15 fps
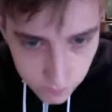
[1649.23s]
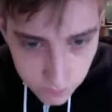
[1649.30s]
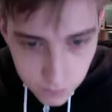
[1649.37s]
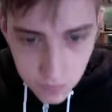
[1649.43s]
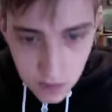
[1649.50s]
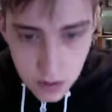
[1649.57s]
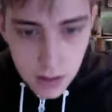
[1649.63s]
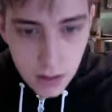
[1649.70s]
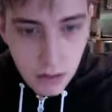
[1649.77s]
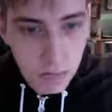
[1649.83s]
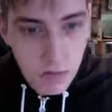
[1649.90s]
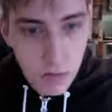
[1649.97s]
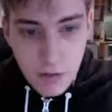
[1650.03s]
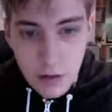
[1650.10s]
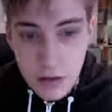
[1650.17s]
yeah,
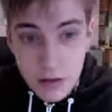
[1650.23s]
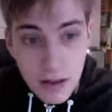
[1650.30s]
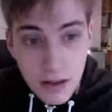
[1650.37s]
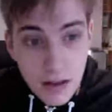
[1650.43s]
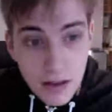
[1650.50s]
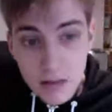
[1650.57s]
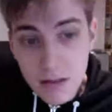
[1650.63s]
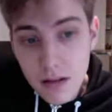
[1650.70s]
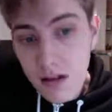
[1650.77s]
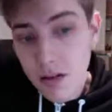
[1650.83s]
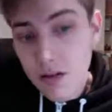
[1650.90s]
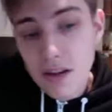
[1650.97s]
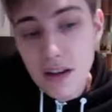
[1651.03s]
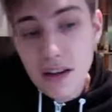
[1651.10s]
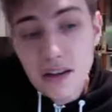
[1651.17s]
I mean that it
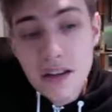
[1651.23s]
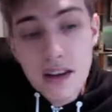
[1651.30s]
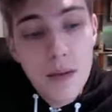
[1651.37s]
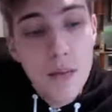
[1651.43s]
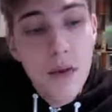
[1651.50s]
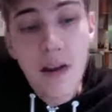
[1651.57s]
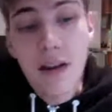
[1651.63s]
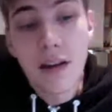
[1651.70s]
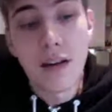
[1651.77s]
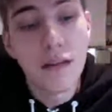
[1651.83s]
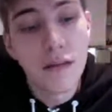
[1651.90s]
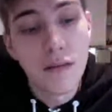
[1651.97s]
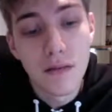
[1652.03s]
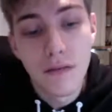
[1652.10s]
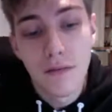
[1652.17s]
looks like it's keeping in
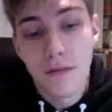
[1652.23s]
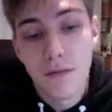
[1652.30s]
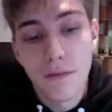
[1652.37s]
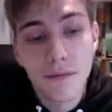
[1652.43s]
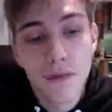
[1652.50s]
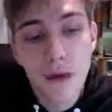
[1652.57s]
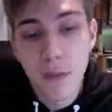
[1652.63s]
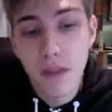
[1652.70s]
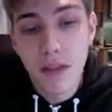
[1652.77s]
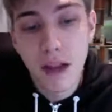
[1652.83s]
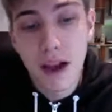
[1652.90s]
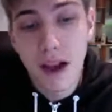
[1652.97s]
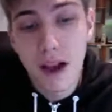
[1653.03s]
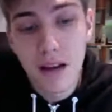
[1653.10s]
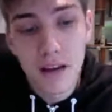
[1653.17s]
fit with that.